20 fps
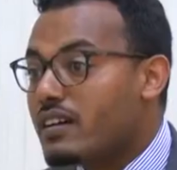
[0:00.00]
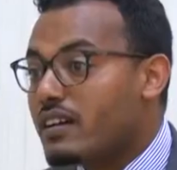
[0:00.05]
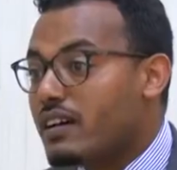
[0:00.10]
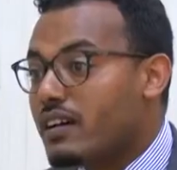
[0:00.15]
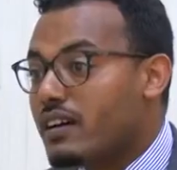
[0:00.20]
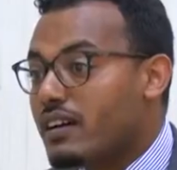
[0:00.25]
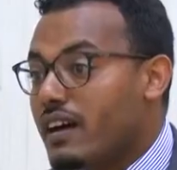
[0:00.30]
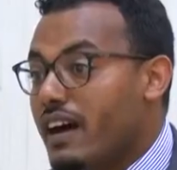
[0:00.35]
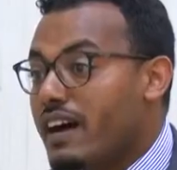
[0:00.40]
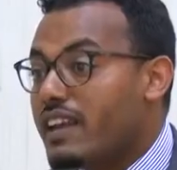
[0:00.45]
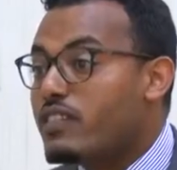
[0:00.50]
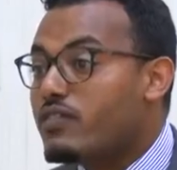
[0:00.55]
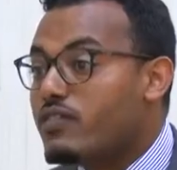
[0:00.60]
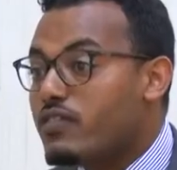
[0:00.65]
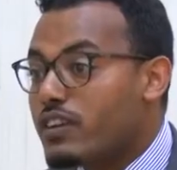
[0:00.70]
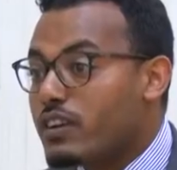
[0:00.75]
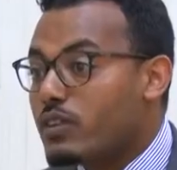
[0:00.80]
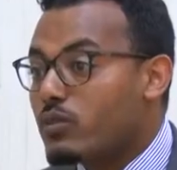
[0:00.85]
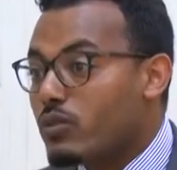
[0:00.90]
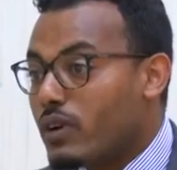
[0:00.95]
an
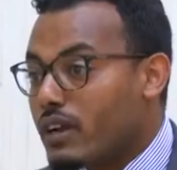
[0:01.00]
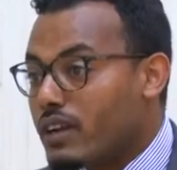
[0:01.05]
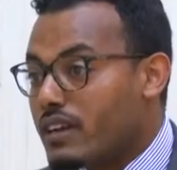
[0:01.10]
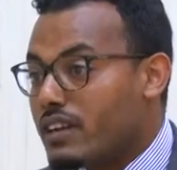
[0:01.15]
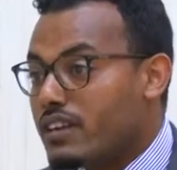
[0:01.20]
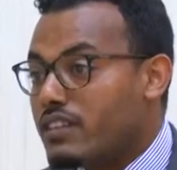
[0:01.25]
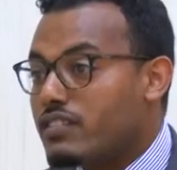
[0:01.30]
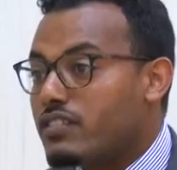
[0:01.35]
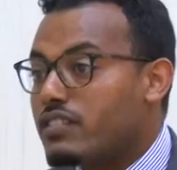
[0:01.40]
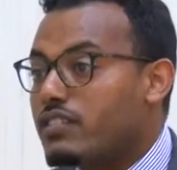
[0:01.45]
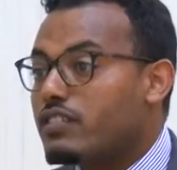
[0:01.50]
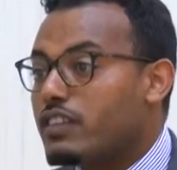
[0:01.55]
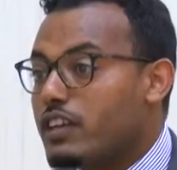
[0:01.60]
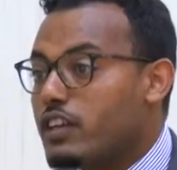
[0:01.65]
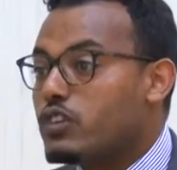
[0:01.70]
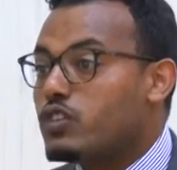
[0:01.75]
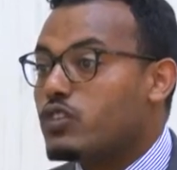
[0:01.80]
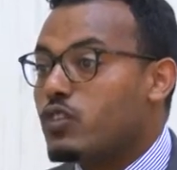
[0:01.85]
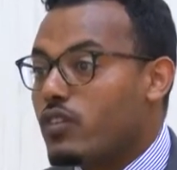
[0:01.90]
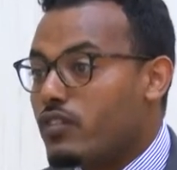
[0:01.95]
effort to address the
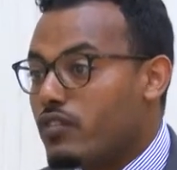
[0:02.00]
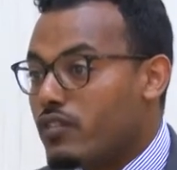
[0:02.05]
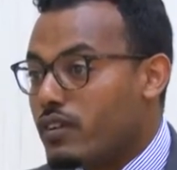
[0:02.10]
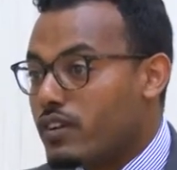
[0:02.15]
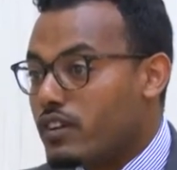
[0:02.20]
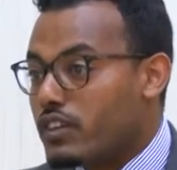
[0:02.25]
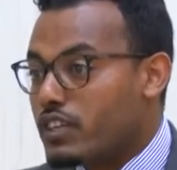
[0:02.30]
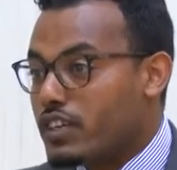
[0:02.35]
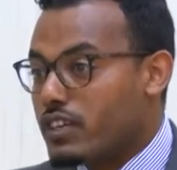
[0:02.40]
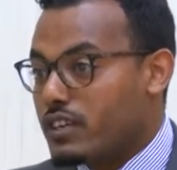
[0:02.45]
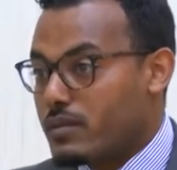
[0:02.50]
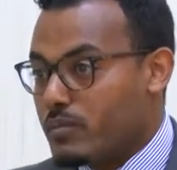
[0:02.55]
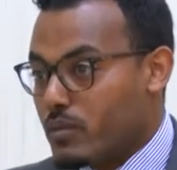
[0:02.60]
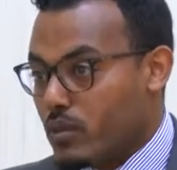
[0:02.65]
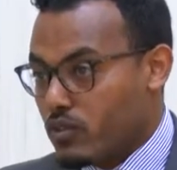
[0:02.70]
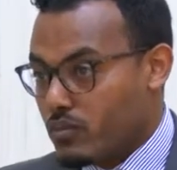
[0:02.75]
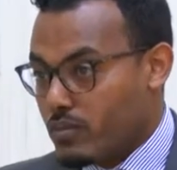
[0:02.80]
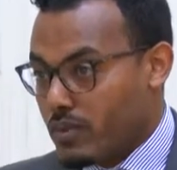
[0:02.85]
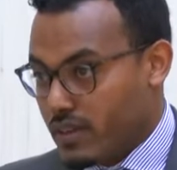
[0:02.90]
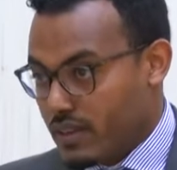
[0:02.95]
issue of shared
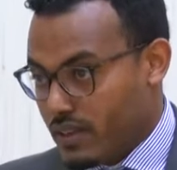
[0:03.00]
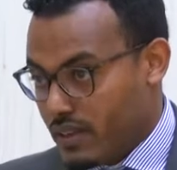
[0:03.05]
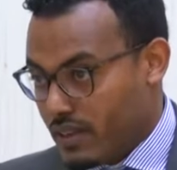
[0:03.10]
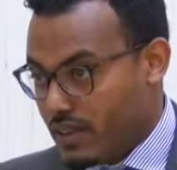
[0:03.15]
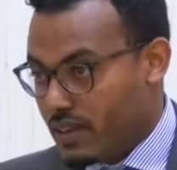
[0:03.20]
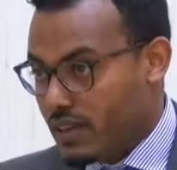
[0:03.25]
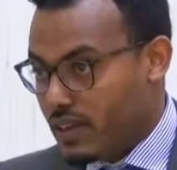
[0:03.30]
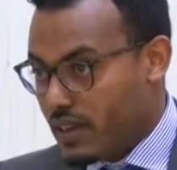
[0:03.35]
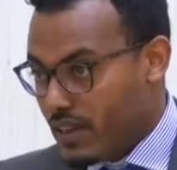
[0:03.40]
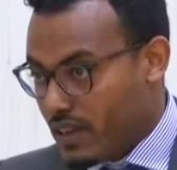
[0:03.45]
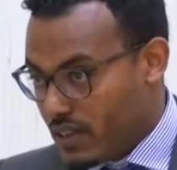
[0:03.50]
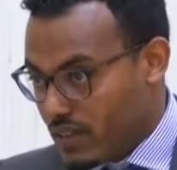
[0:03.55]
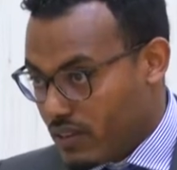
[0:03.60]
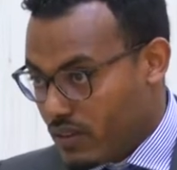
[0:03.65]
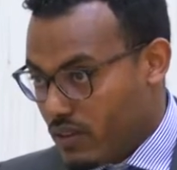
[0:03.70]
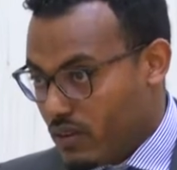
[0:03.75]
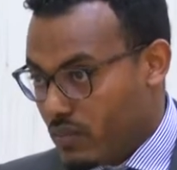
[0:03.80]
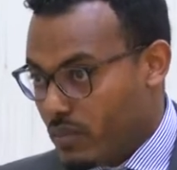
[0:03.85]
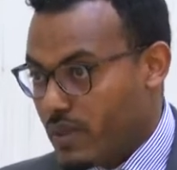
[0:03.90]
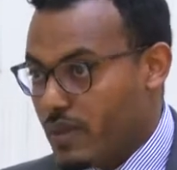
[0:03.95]
prosperity in
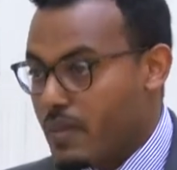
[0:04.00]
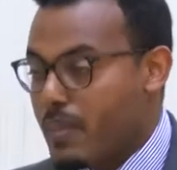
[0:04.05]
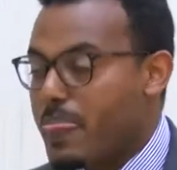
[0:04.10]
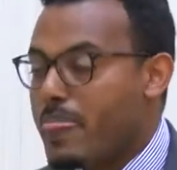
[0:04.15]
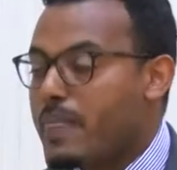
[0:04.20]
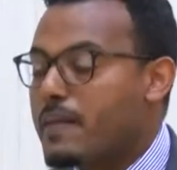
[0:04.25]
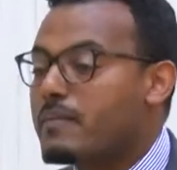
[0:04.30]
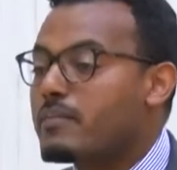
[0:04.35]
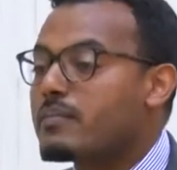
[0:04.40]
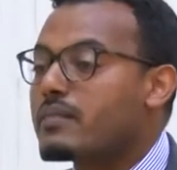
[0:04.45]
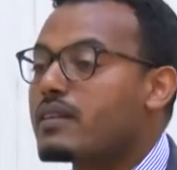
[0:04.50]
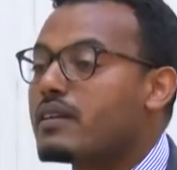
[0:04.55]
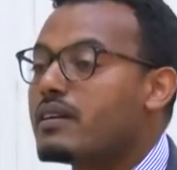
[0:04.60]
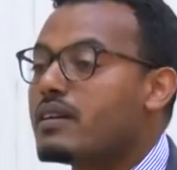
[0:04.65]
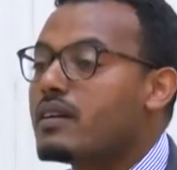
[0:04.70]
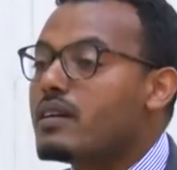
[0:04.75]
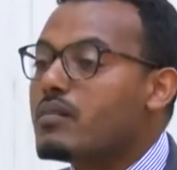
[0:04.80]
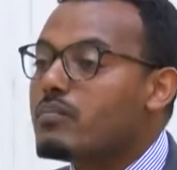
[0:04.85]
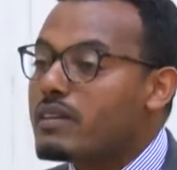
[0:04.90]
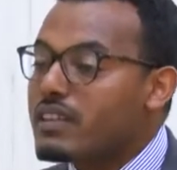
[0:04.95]
Ethiopia.
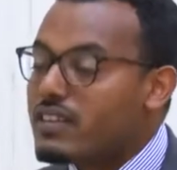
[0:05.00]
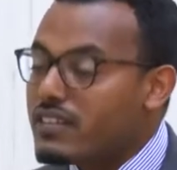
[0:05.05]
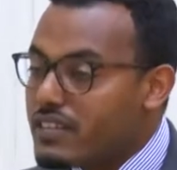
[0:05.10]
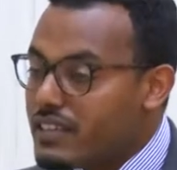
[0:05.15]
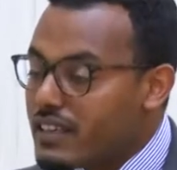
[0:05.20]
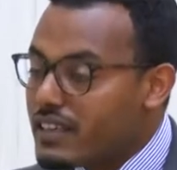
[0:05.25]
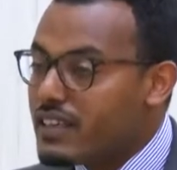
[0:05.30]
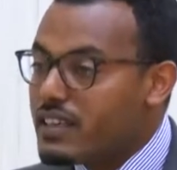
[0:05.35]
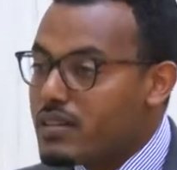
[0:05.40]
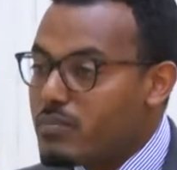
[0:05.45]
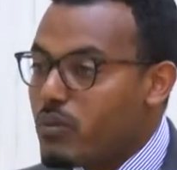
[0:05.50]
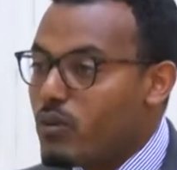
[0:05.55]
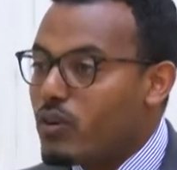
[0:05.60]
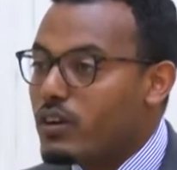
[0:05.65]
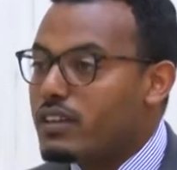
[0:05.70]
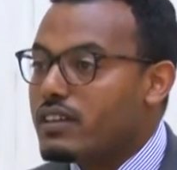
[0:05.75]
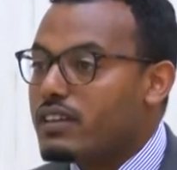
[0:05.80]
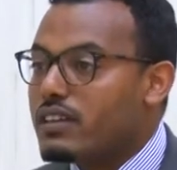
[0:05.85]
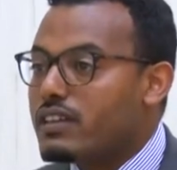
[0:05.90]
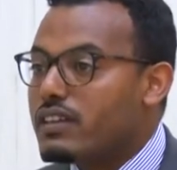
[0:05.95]
But the second
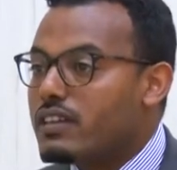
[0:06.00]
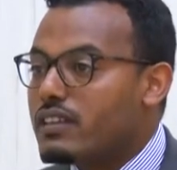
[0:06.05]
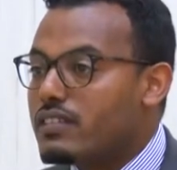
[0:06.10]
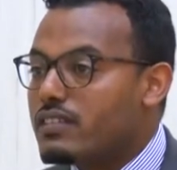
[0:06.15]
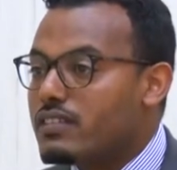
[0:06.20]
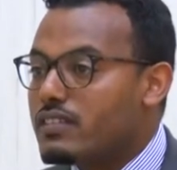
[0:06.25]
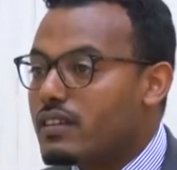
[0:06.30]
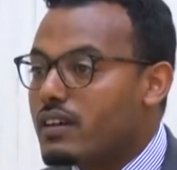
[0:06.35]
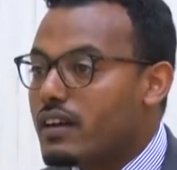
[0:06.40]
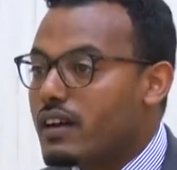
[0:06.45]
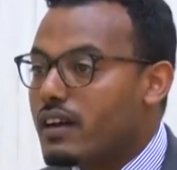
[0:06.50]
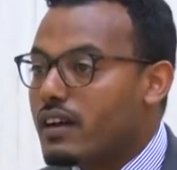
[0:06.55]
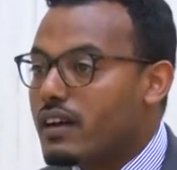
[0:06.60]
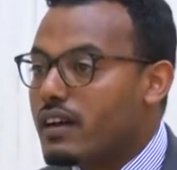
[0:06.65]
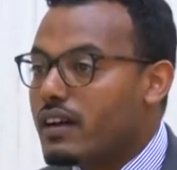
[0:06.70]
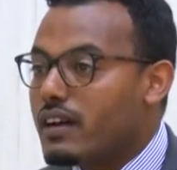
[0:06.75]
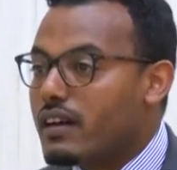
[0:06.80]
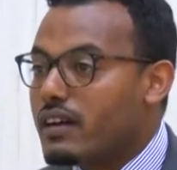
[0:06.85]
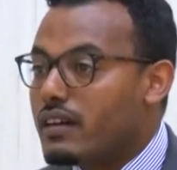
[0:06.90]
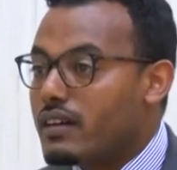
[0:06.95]
point is,
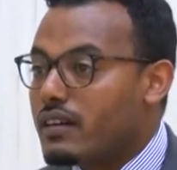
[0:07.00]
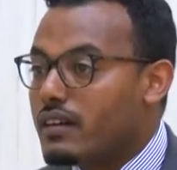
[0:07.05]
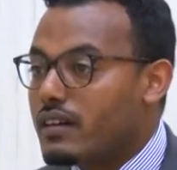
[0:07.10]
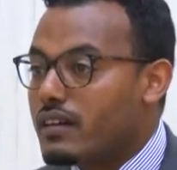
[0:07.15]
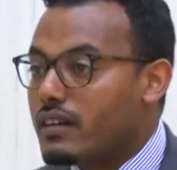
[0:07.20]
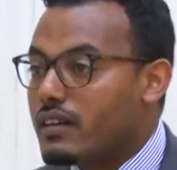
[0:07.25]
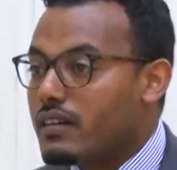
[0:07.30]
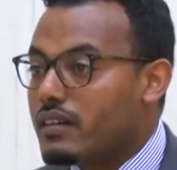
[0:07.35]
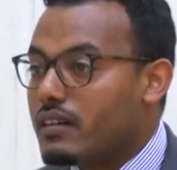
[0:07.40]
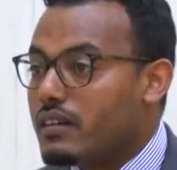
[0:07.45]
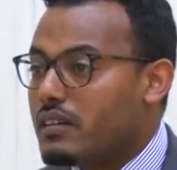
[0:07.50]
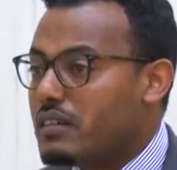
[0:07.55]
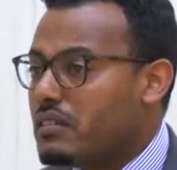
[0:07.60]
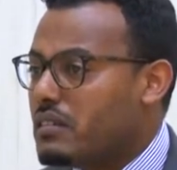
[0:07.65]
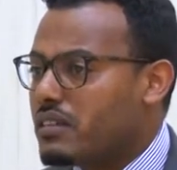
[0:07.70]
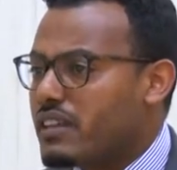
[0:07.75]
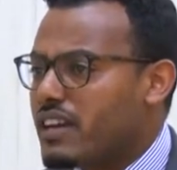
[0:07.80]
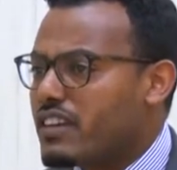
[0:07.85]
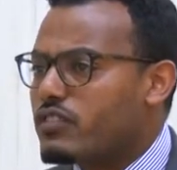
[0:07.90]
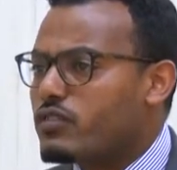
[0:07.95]

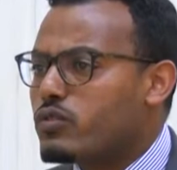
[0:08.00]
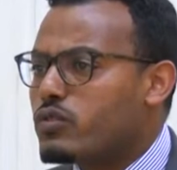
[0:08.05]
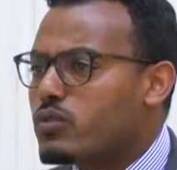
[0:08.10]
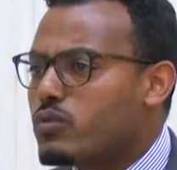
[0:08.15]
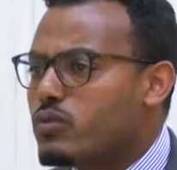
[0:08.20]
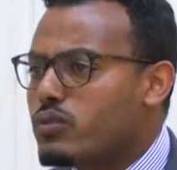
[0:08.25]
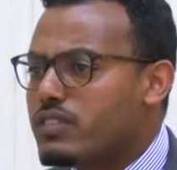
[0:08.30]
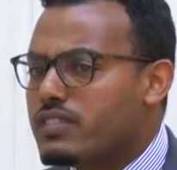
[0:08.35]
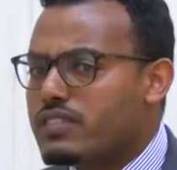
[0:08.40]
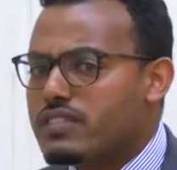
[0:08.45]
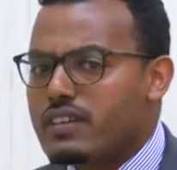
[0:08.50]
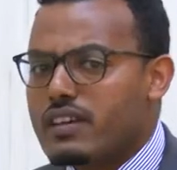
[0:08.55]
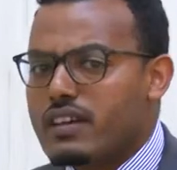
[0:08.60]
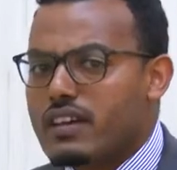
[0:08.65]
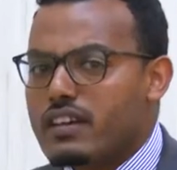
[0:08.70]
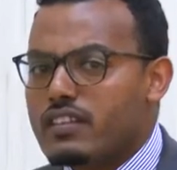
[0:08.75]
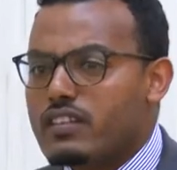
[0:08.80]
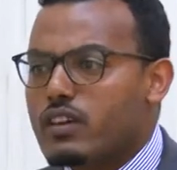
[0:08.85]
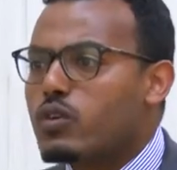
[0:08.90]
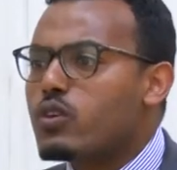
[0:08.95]
it has to do with
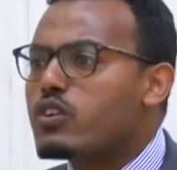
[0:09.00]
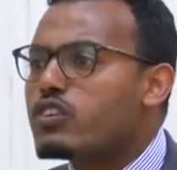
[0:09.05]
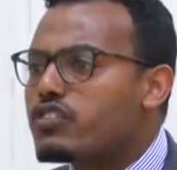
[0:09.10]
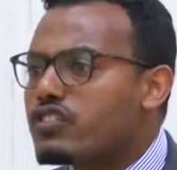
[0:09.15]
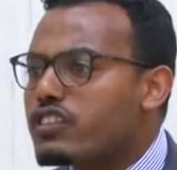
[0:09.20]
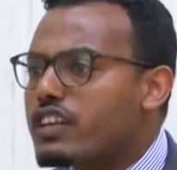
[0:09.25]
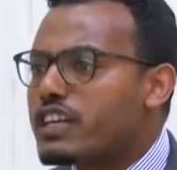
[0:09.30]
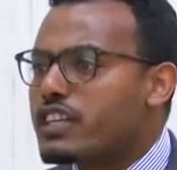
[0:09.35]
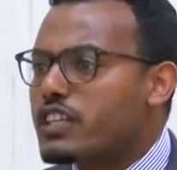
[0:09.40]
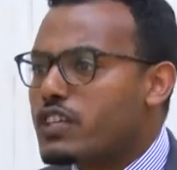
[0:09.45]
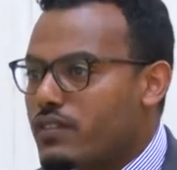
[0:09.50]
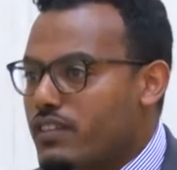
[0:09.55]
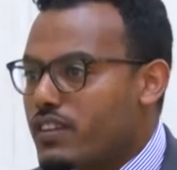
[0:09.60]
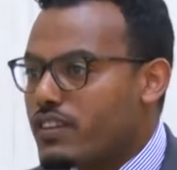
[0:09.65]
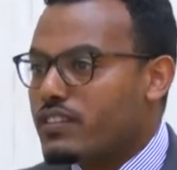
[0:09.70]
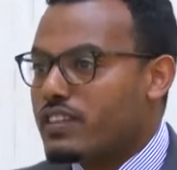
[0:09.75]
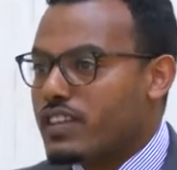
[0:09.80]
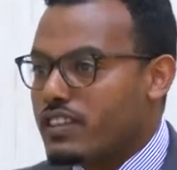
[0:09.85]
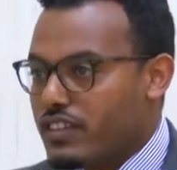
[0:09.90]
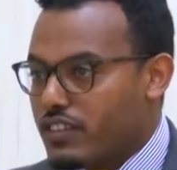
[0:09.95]
the construction of the
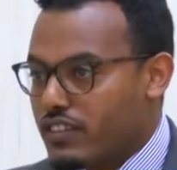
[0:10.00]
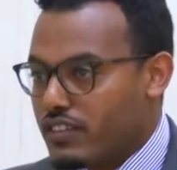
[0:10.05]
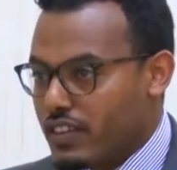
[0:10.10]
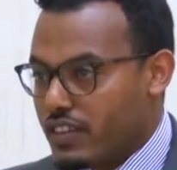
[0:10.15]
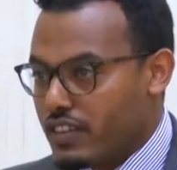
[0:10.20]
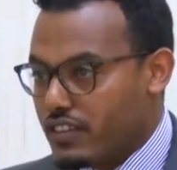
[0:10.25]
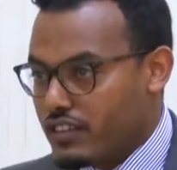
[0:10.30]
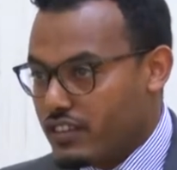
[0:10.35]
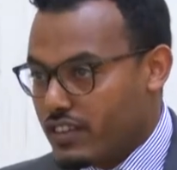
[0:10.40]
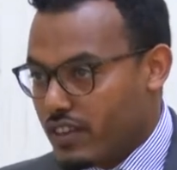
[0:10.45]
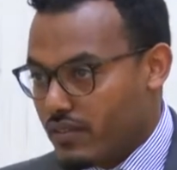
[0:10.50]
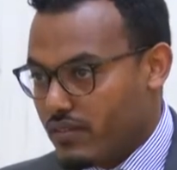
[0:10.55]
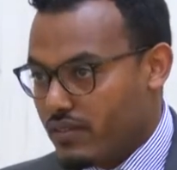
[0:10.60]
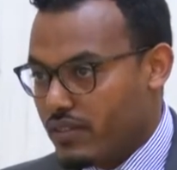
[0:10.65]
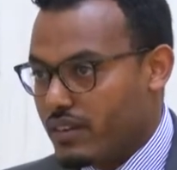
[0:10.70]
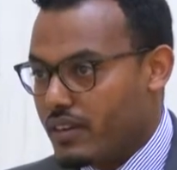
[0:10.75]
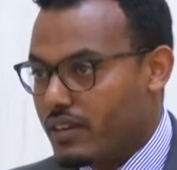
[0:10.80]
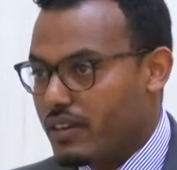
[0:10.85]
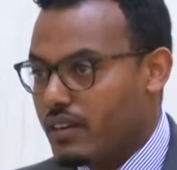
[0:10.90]
state itself.